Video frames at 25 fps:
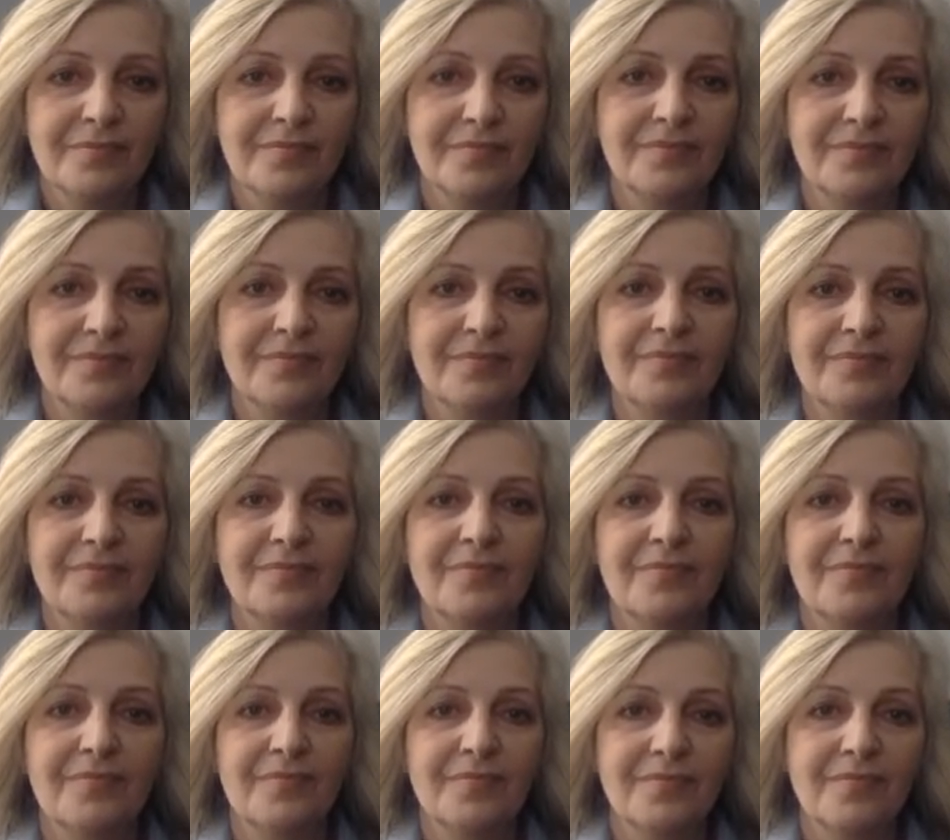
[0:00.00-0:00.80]

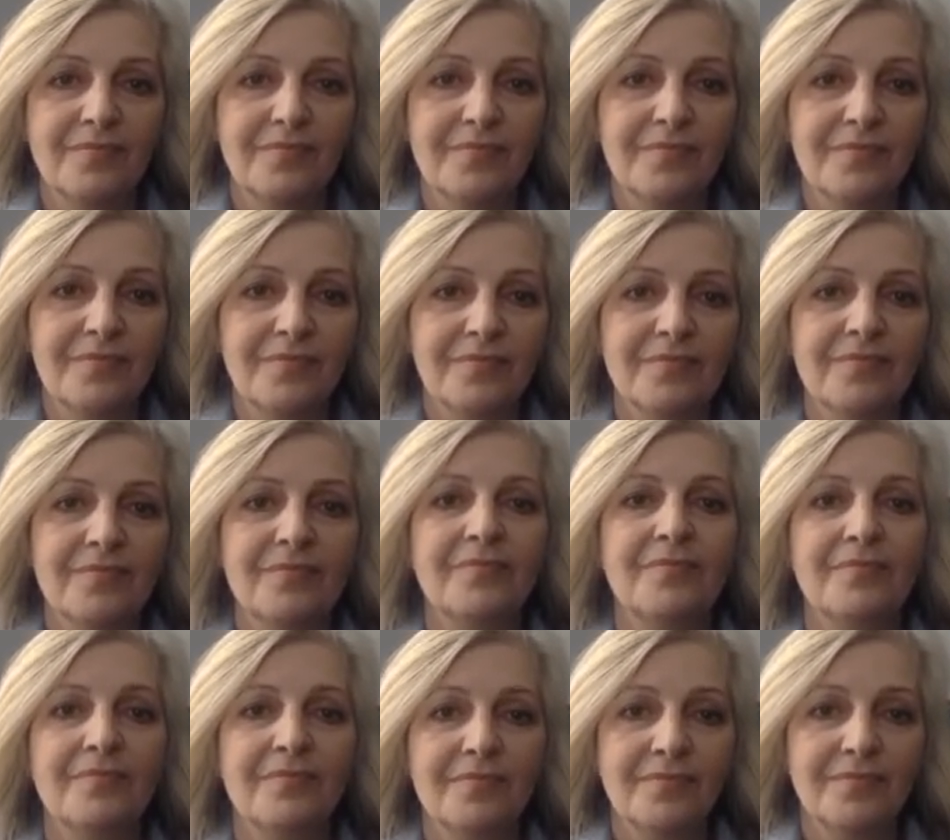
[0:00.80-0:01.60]

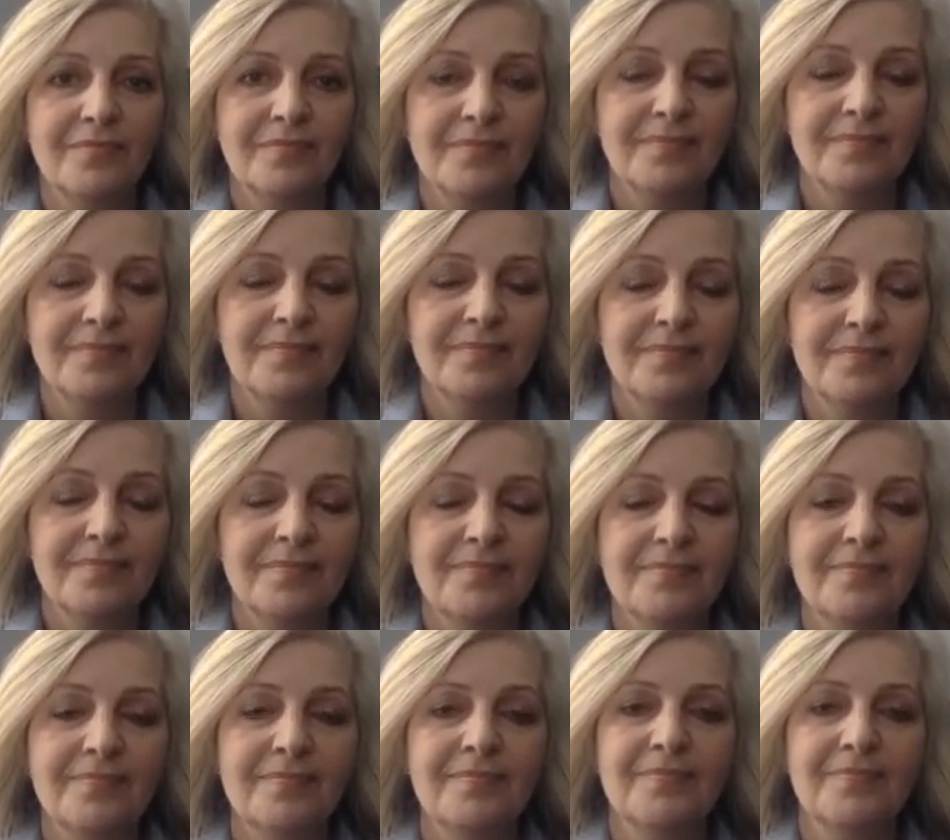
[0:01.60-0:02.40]

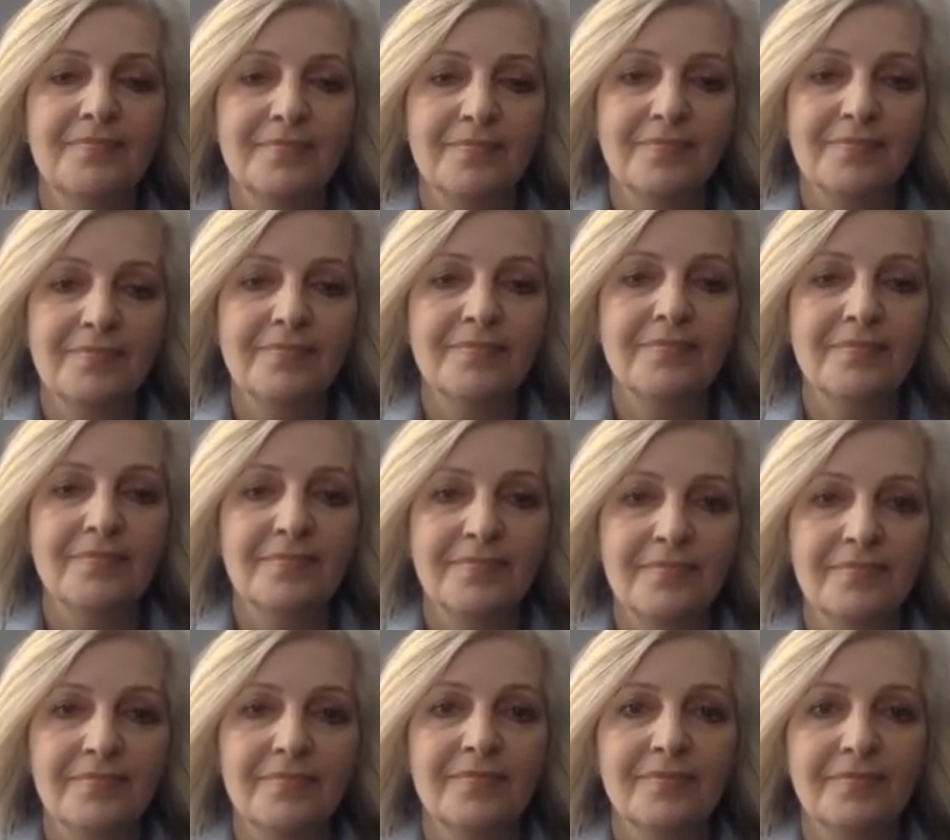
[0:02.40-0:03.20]

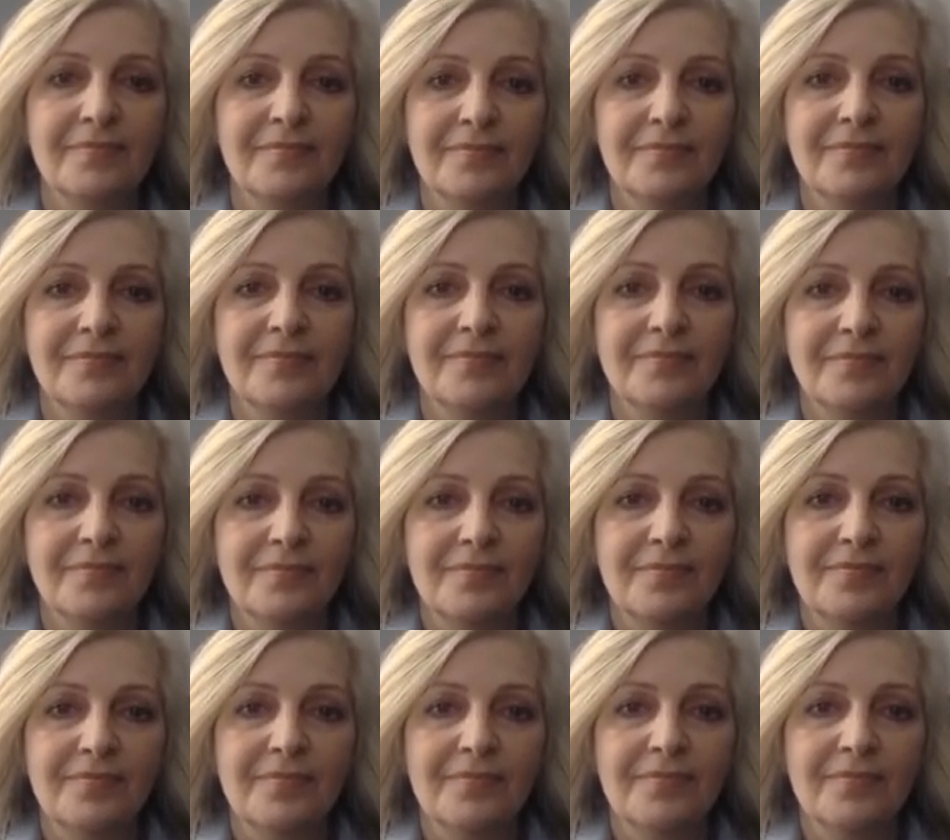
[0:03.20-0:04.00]

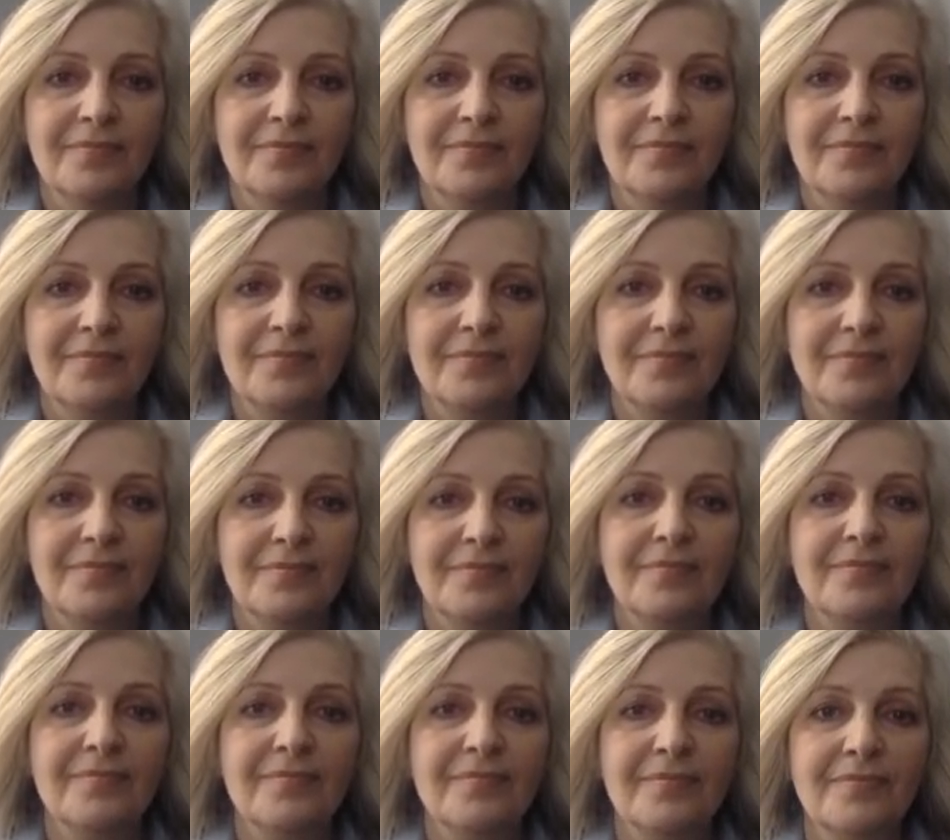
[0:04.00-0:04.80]

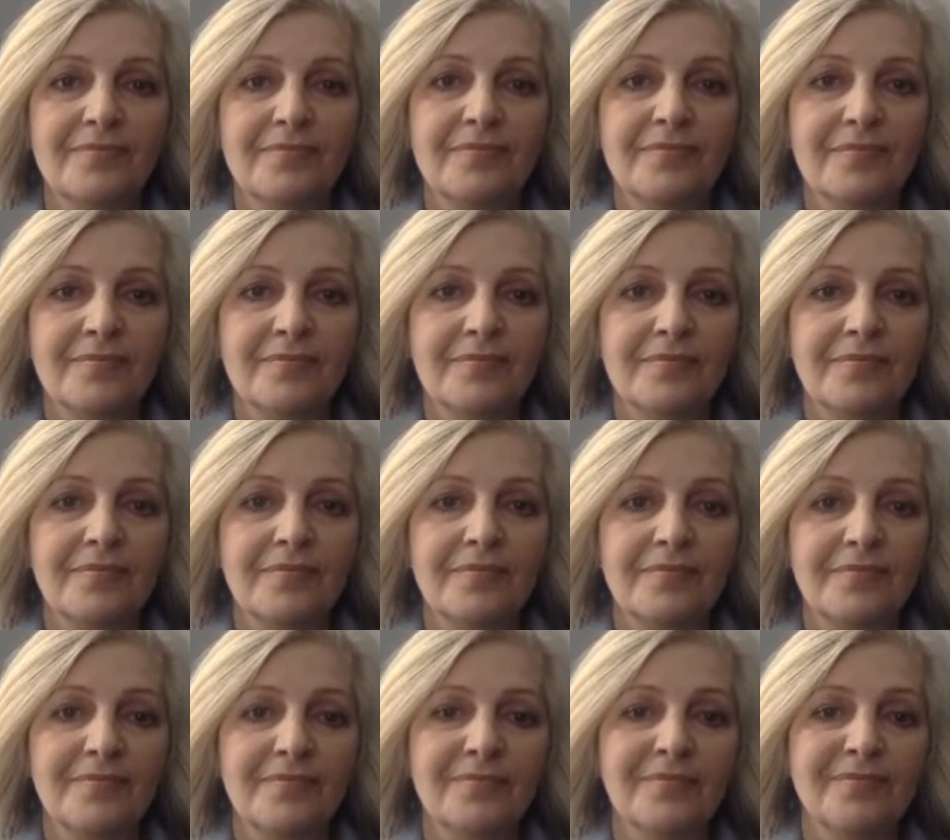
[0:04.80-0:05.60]

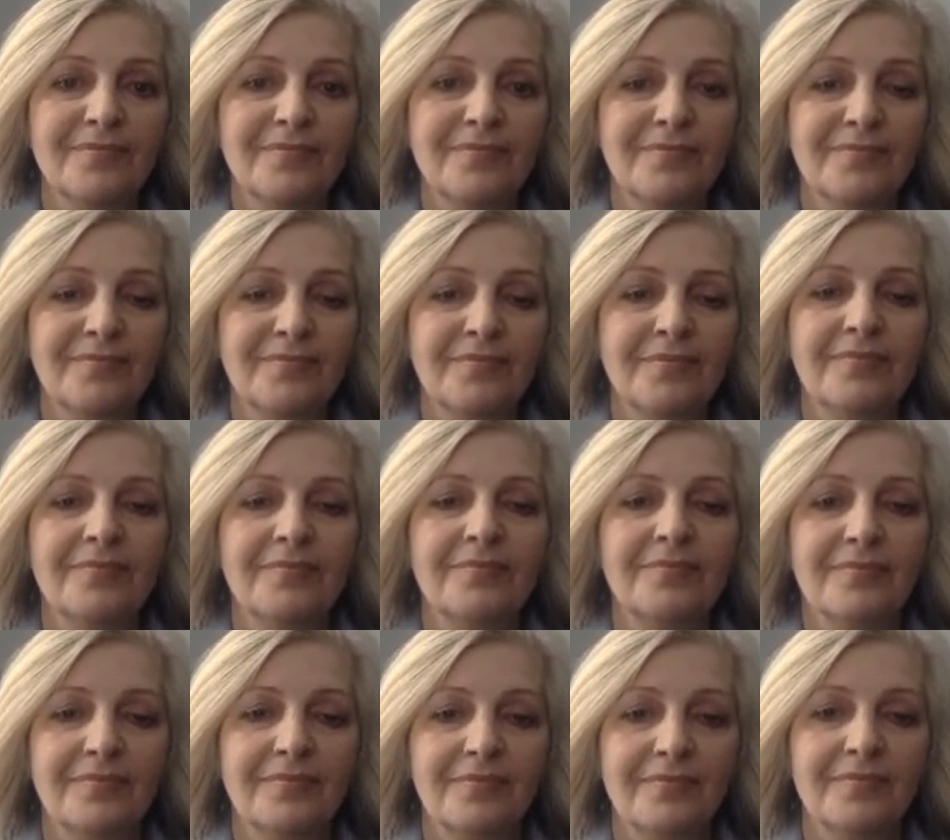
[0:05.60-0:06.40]

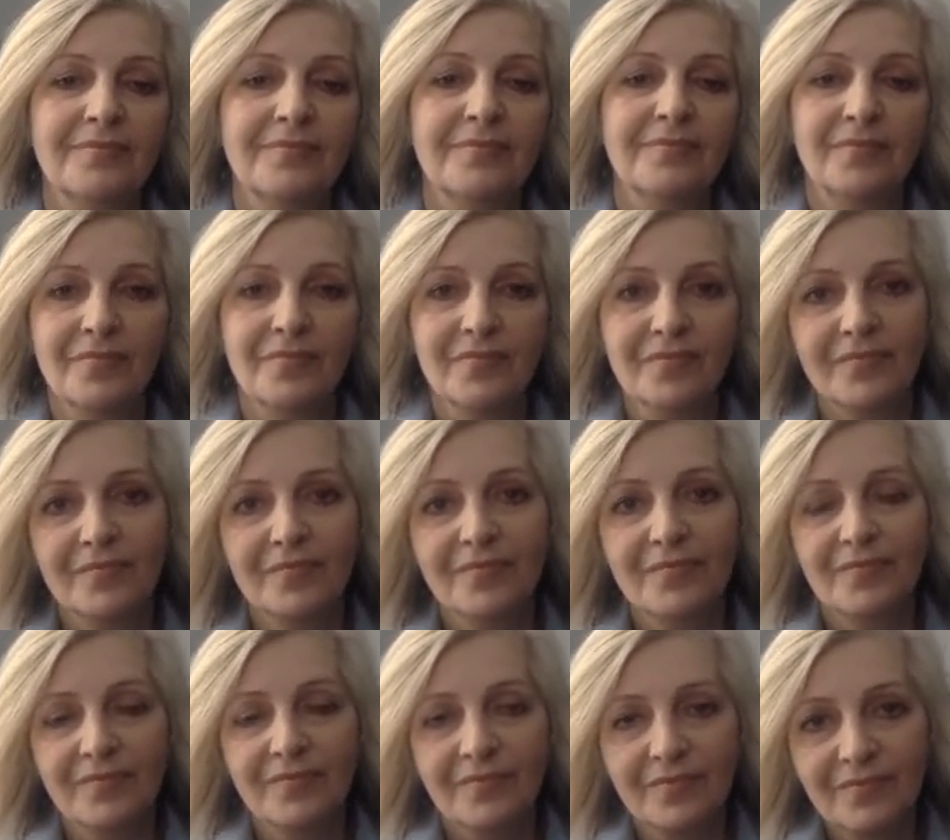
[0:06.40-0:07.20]

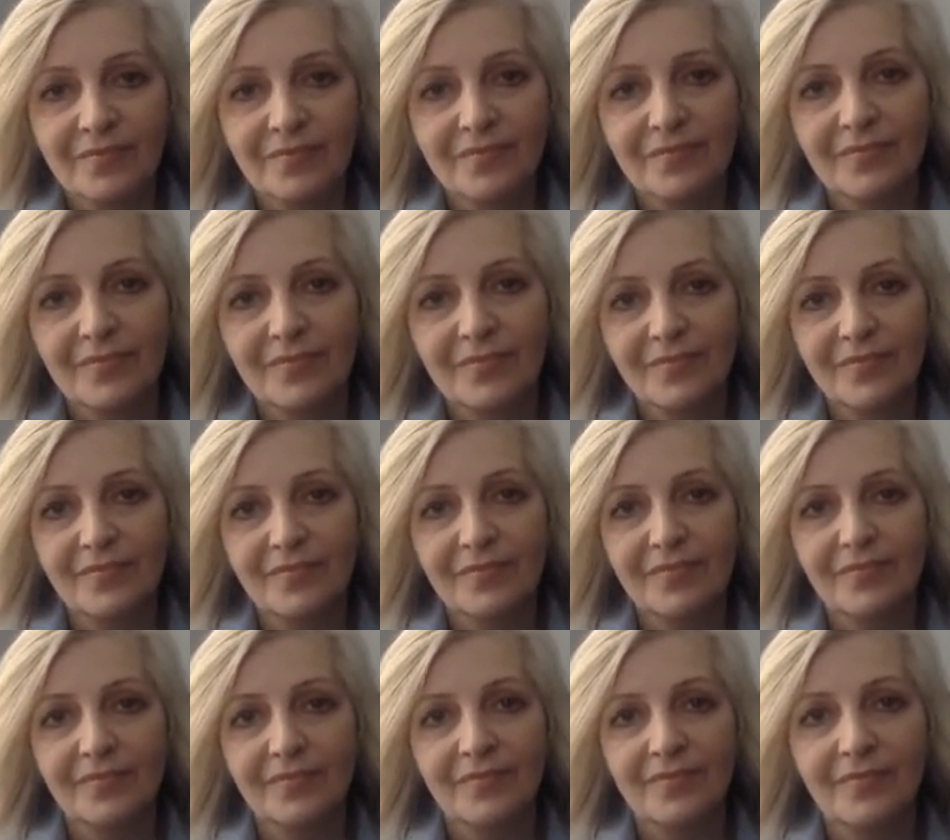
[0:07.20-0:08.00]
This person isn't speaking.